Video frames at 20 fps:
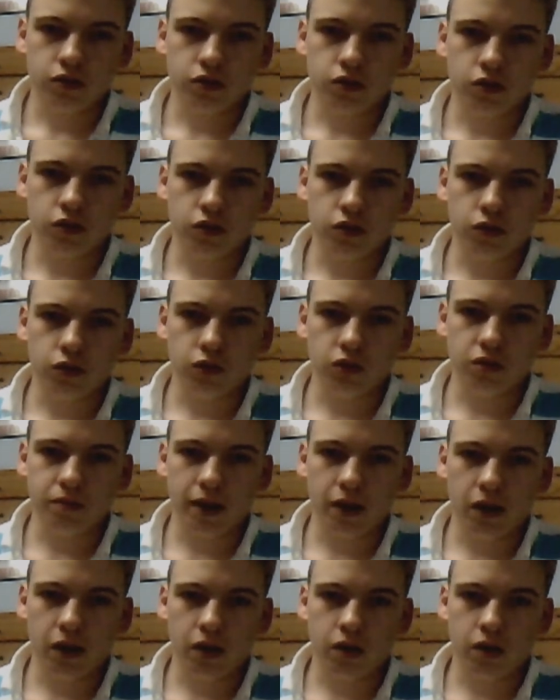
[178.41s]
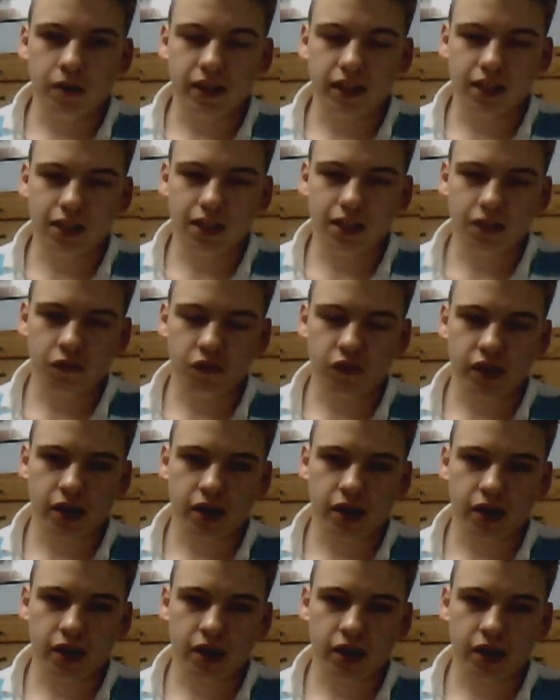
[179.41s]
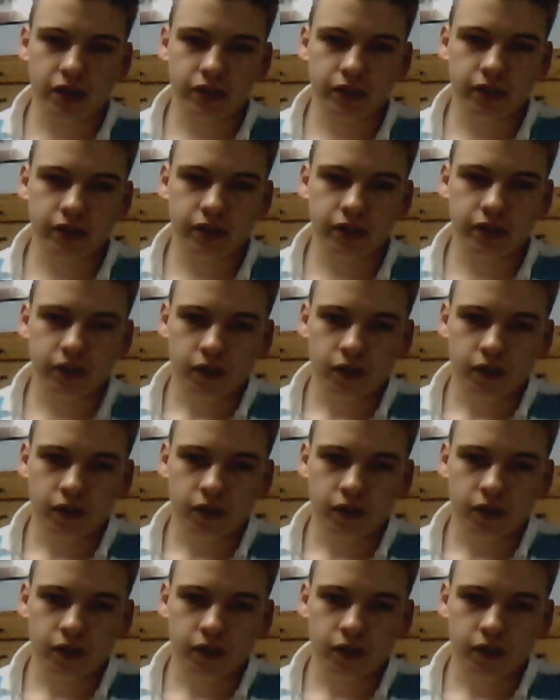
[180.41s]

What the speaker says: So you might want to play Clef for that reason.